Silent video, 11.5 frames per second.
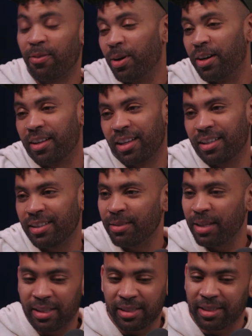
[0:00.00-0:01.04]
Well,
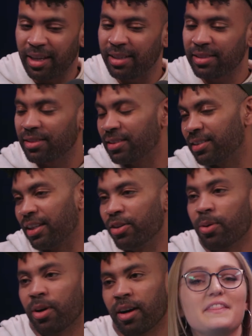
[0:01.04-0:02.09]
in this case, say you
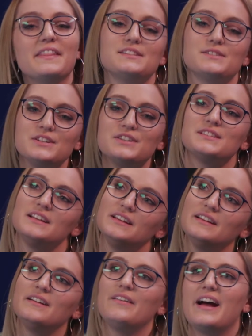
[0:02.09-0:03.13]
are. that's what you're saying.
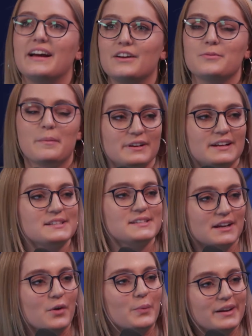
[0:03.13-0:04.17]
You know, I got to remember it is
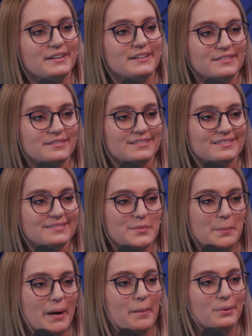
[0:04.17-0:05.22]
like a weird
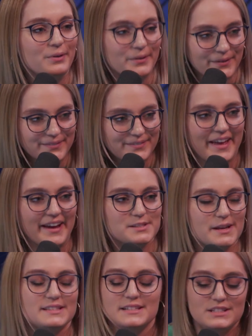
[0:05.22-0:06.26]
bubble.
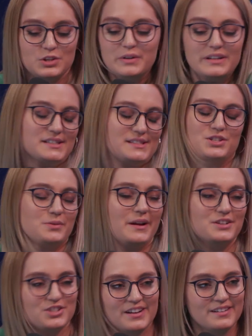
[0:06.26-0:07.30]
It's a unique situation.